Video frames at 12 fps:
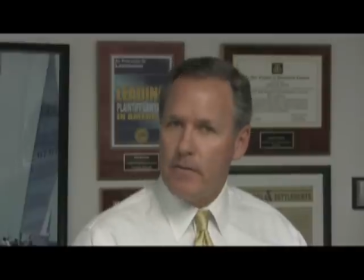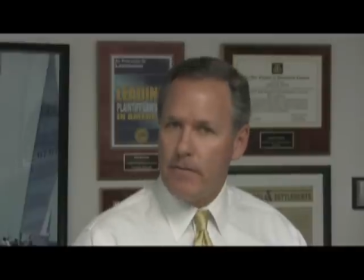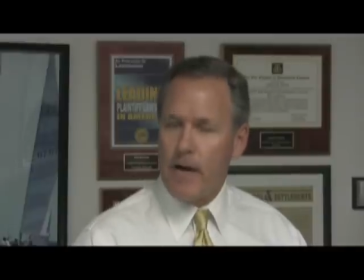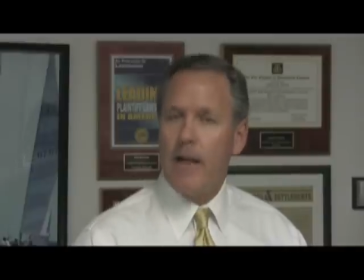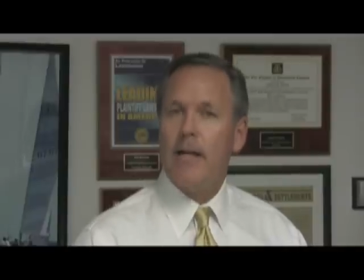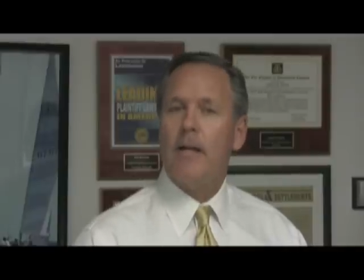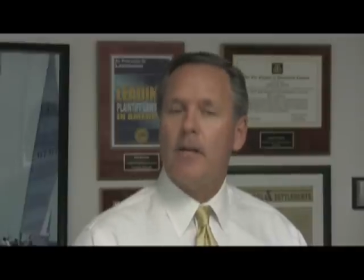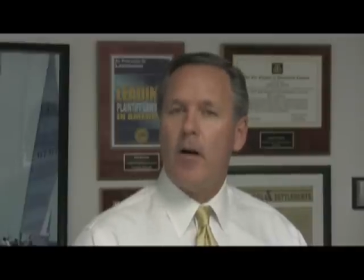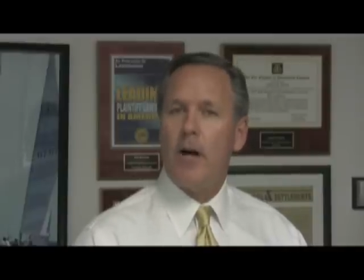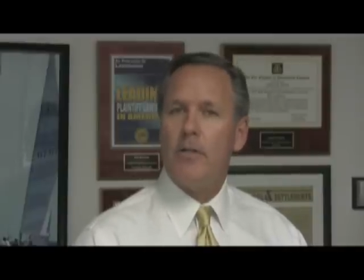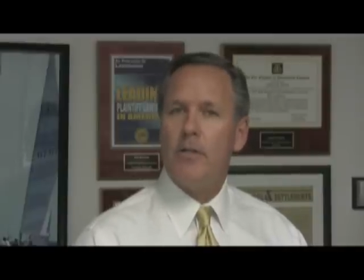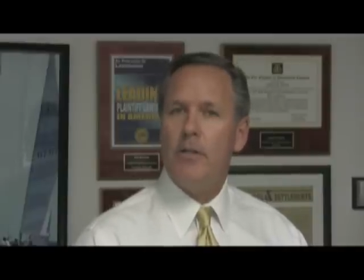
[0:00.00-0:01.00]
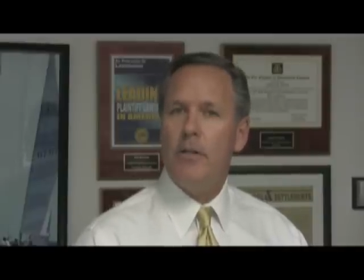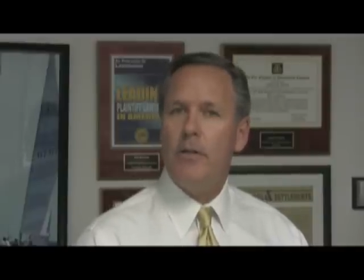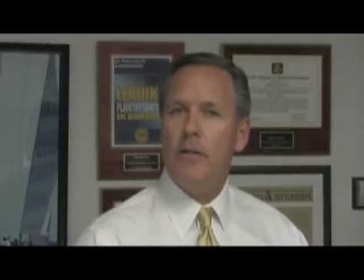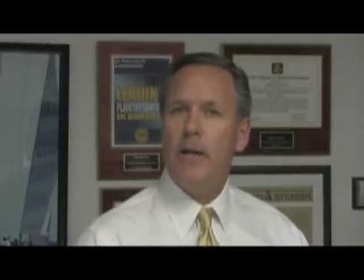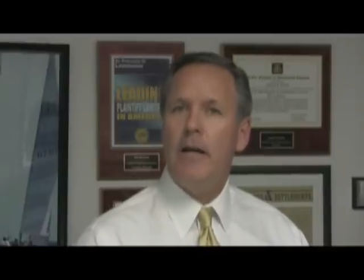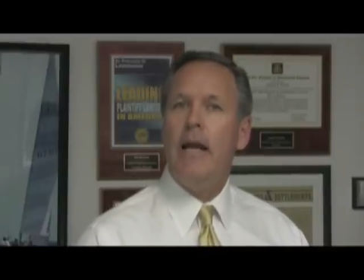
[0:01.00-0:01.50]
filing a
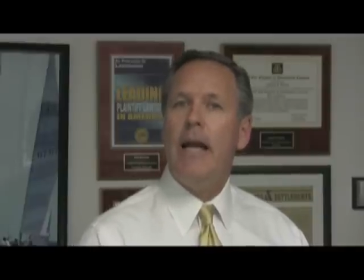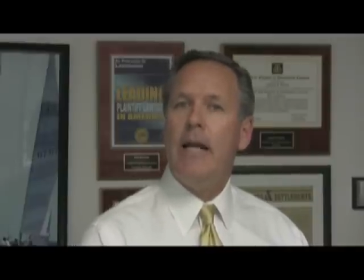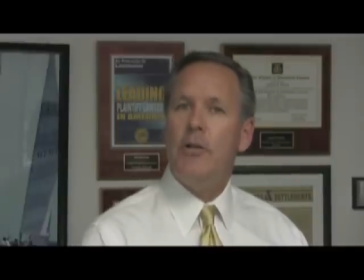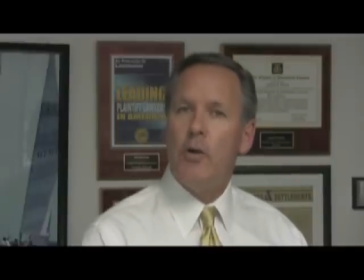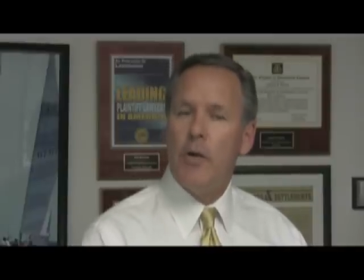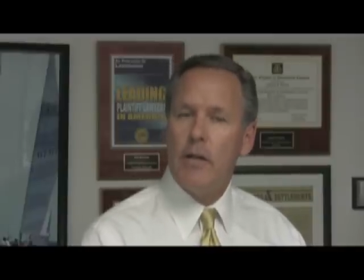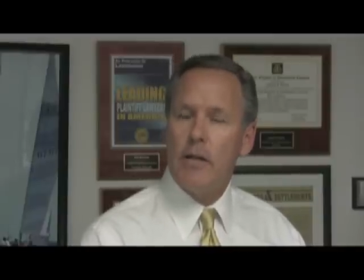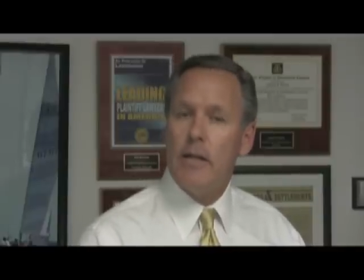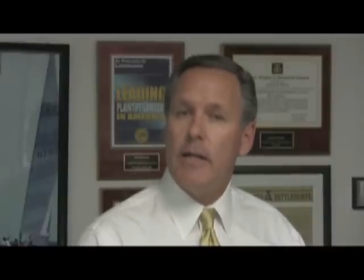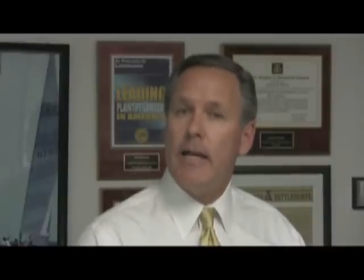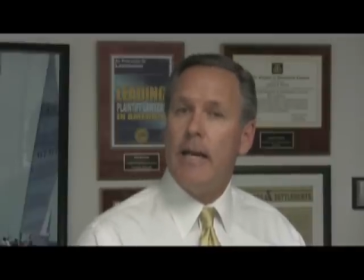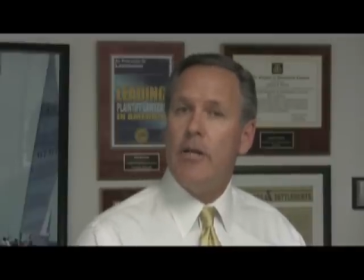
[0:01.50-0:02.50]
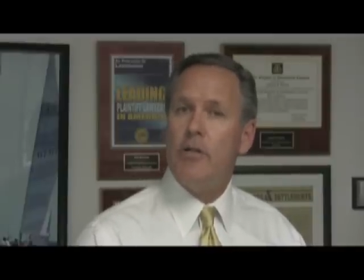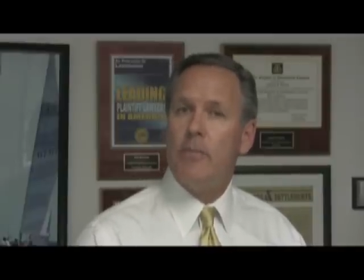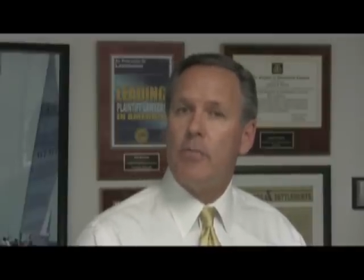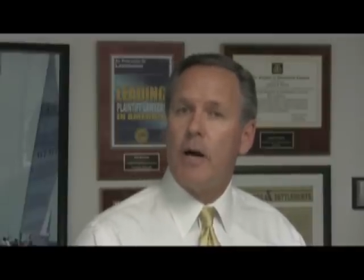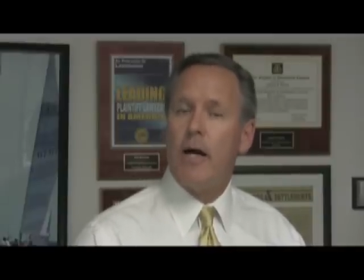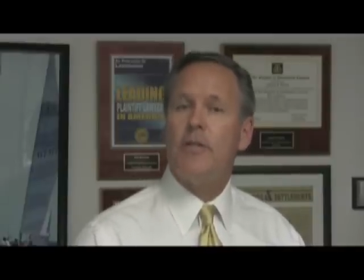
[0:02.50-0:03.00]
lawsuit, and during the litigation
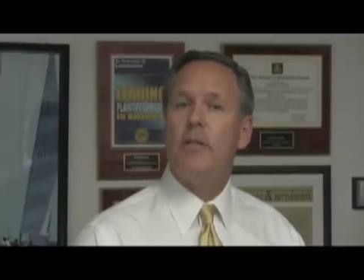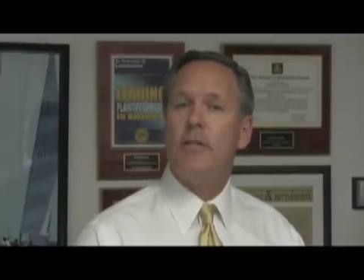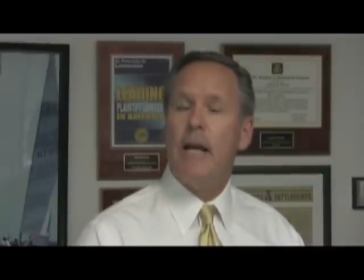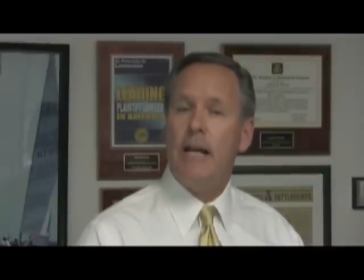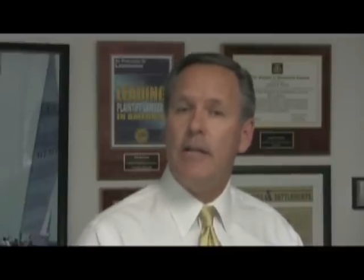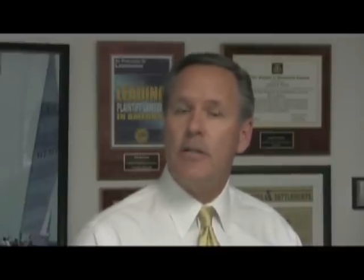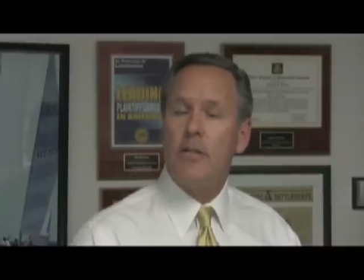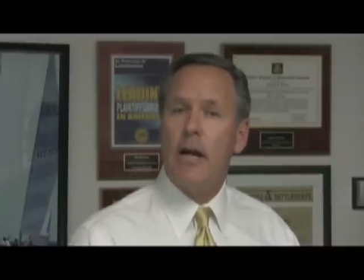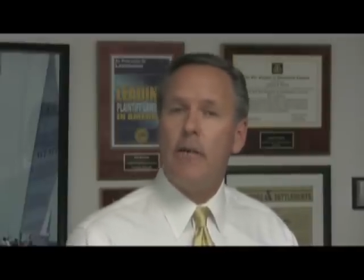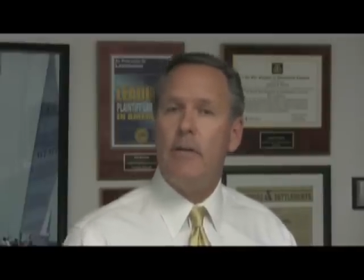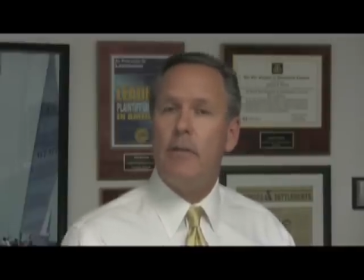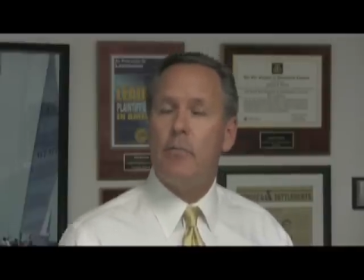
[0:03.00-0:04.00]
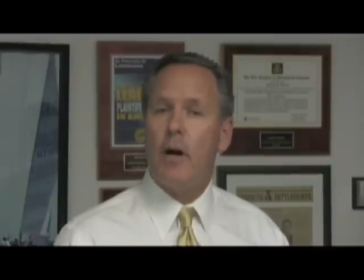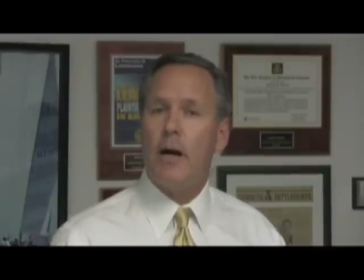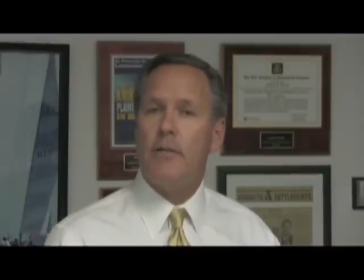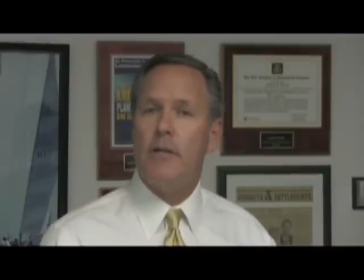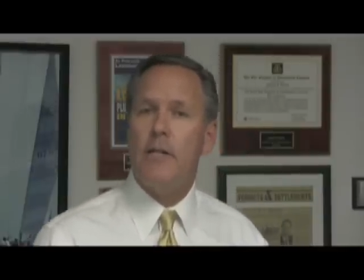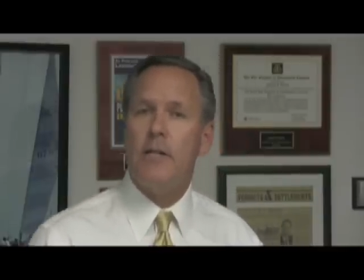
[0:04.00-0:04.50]
process and discovery
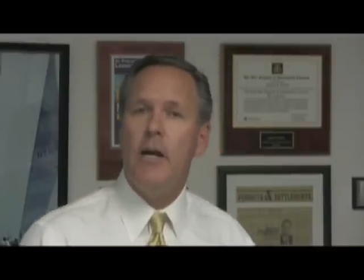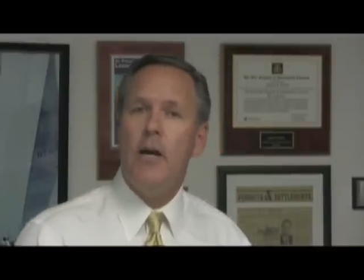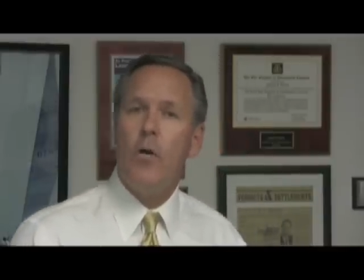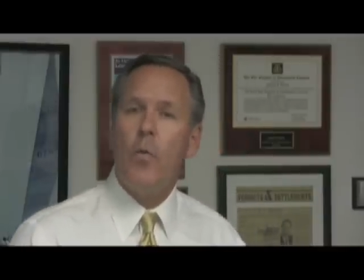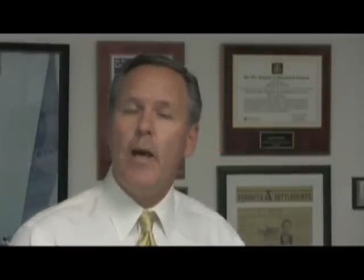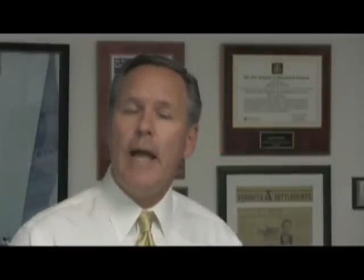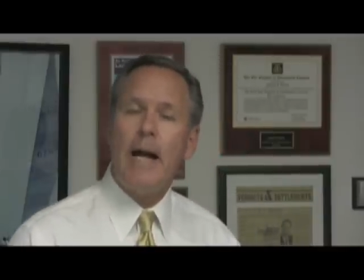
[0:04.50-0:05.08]
process, we